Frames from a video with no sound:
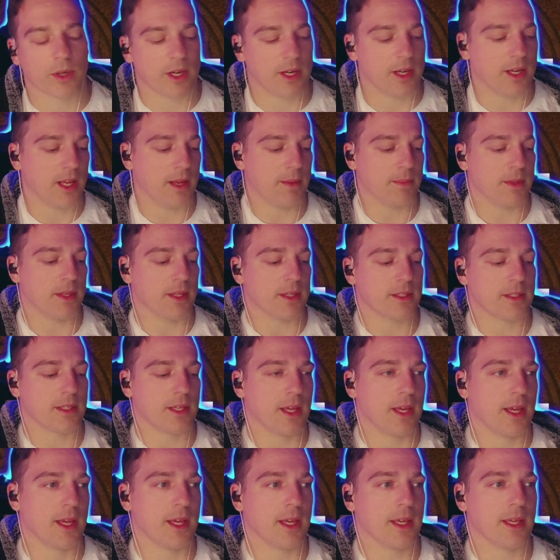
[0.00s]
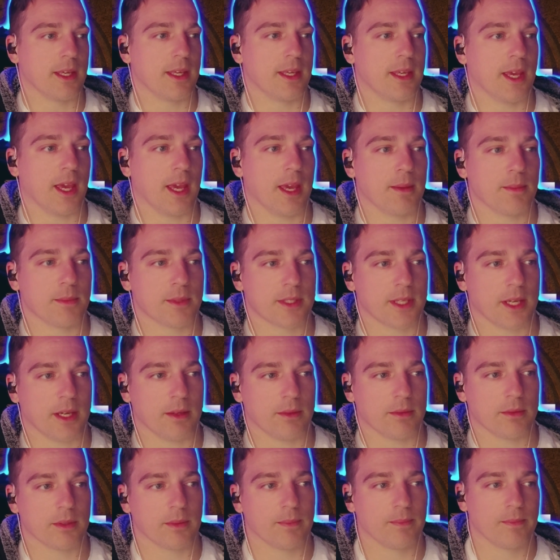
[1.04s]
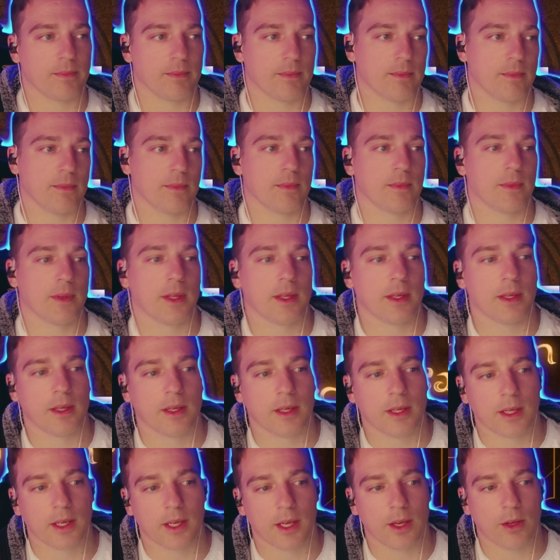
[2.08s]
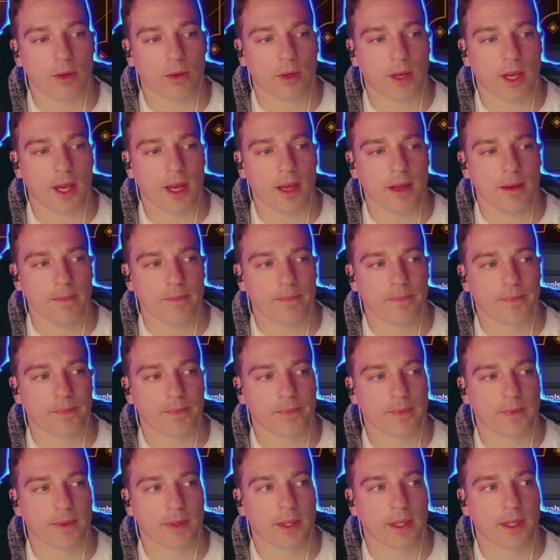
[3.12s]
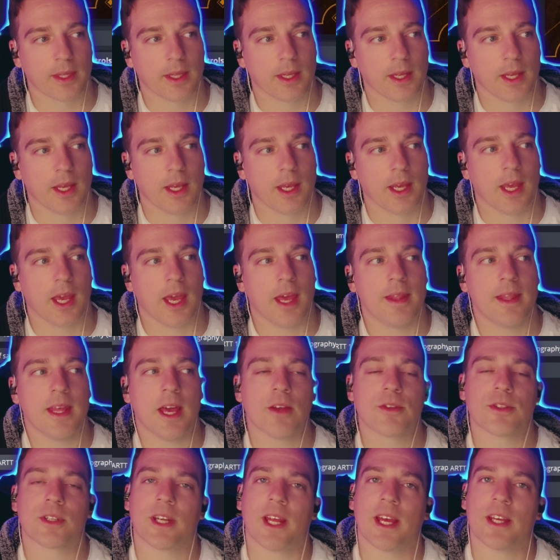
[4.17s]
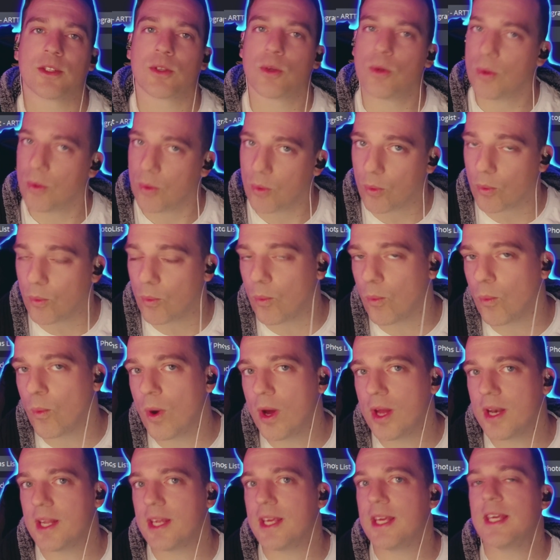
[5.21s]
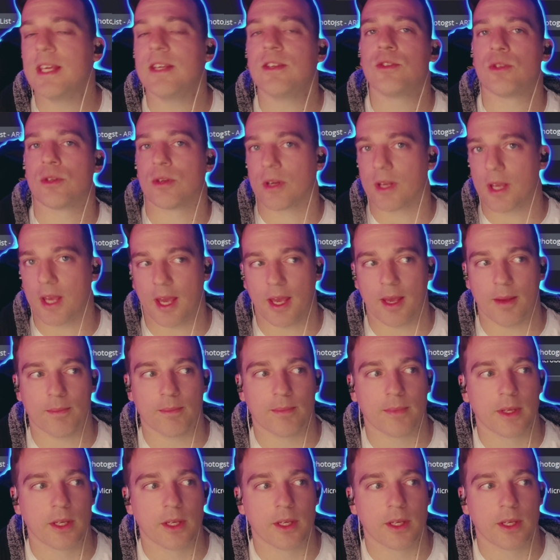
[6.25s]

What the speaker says: going to name this game sound. Hit OK. And now it's going to ask, what is your game?